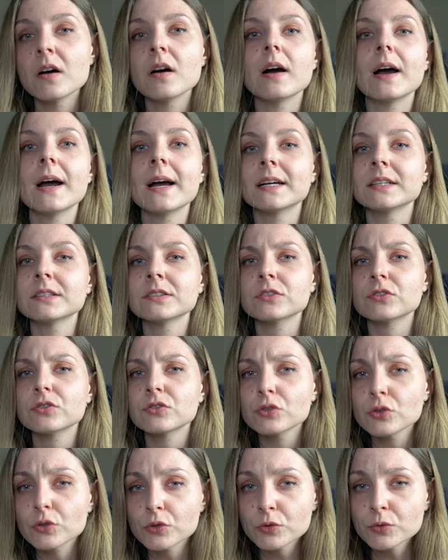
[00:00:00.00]
and
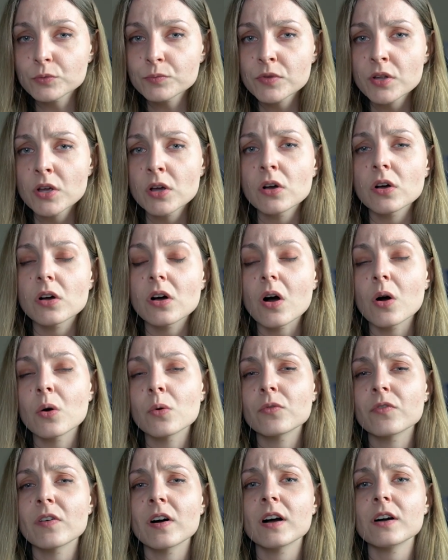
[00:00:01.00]
2,
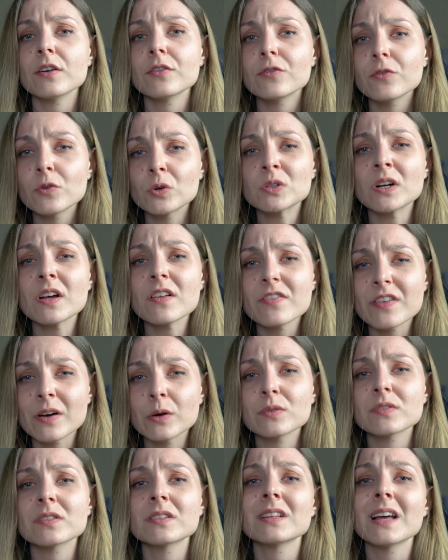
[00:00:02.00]
over
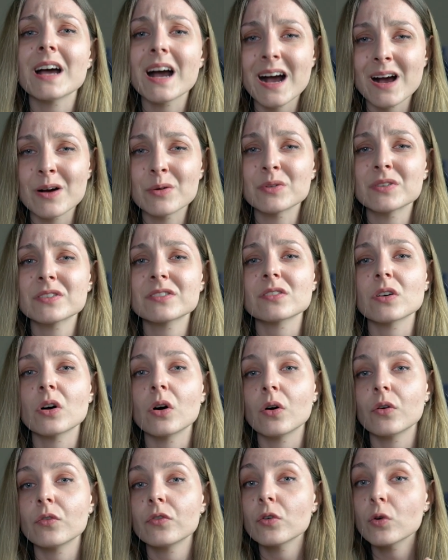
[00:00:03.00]
4,000 hours
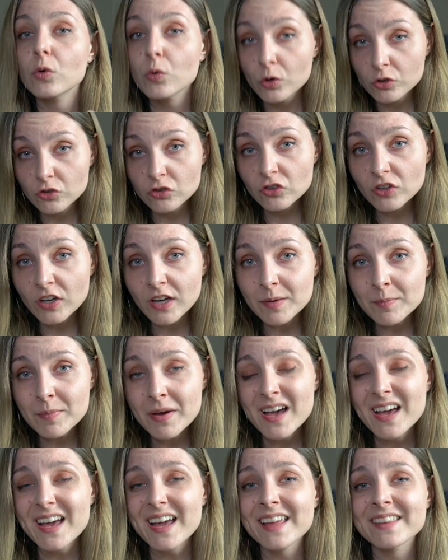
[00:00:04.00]
of watch time
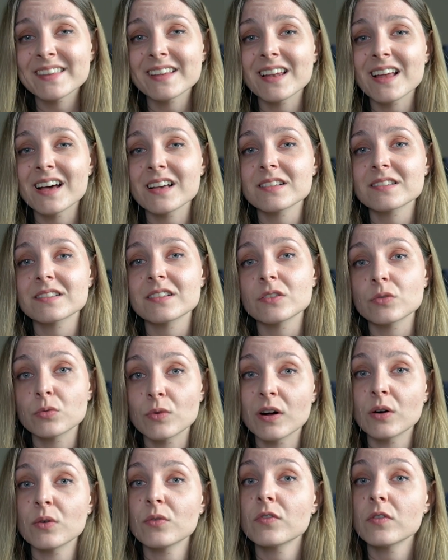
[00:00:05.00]
in the last
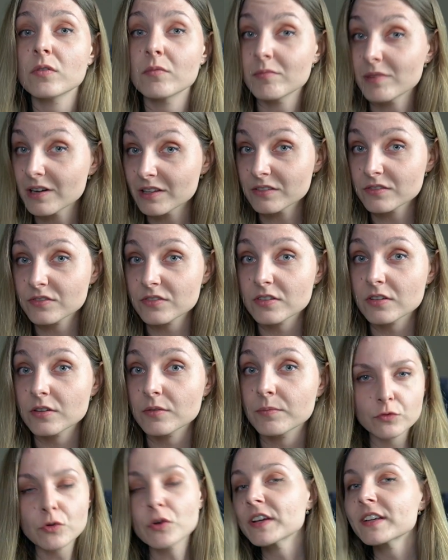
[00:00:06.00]
12 months.
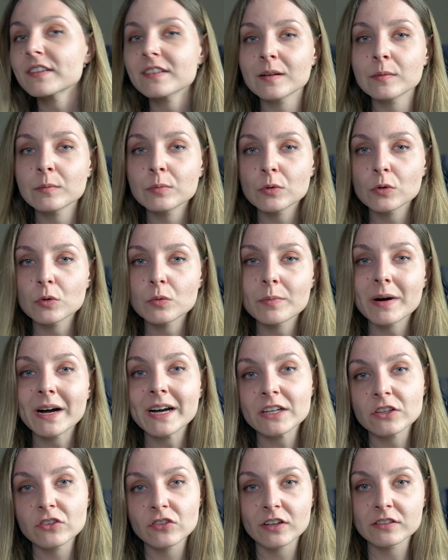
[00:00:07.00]
For example,
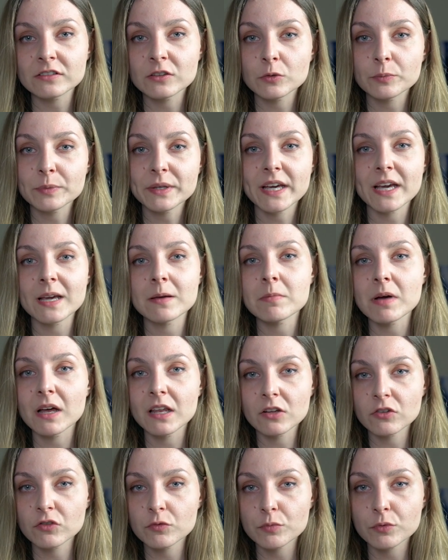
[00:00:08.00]
my channel became
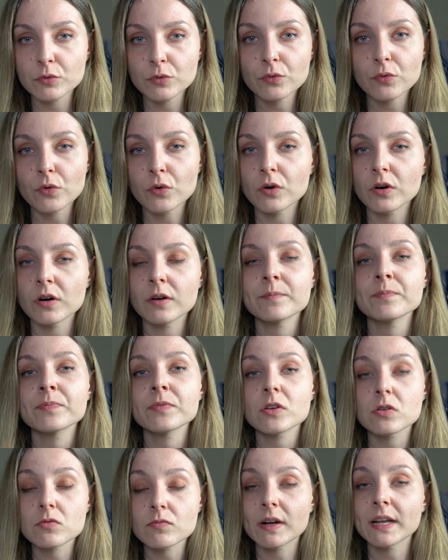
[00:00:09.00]
eligible for
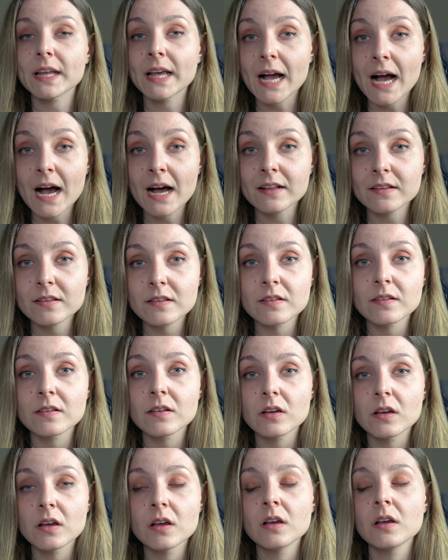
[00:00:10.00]
running ads
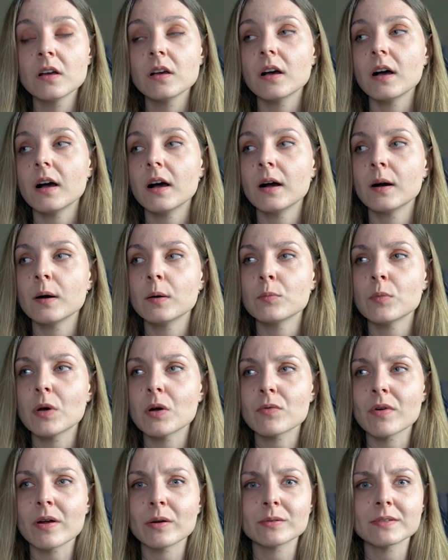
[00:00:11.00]

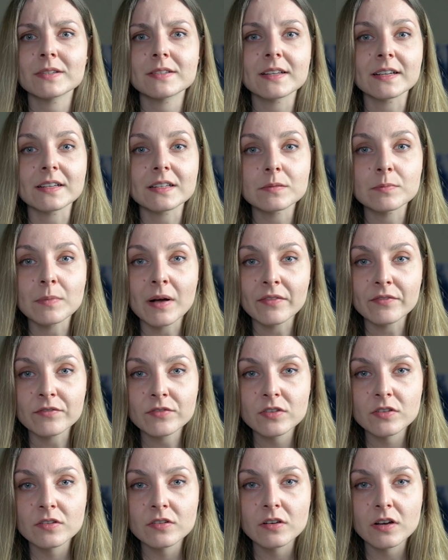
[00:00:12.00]
around 6
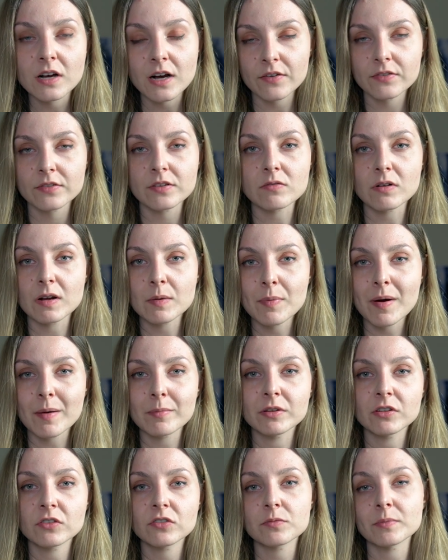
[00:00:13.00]
months after I
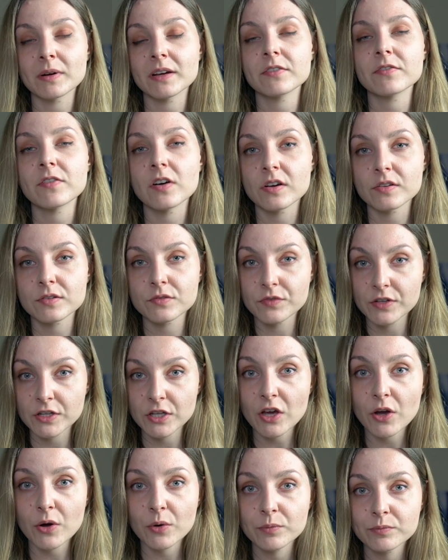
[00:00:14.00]
published my first
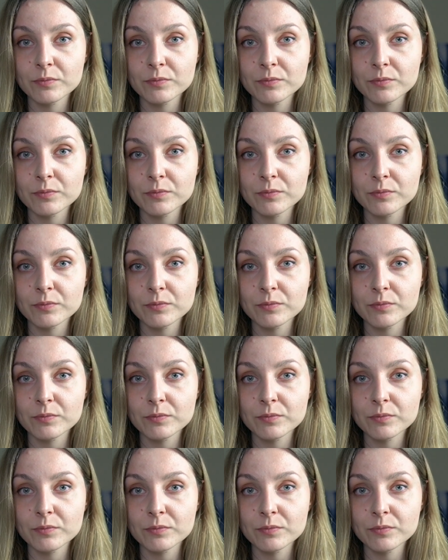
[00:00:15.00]
video.